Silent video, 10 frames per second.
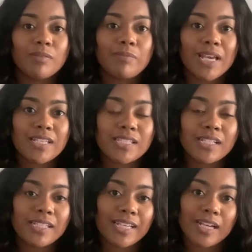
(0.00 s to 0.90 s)

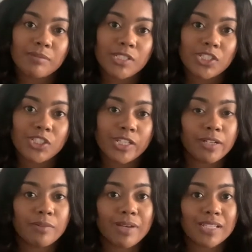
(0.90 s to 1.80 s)
Basically, I'm just
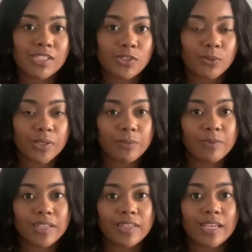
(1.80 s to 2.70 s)
sharing my story with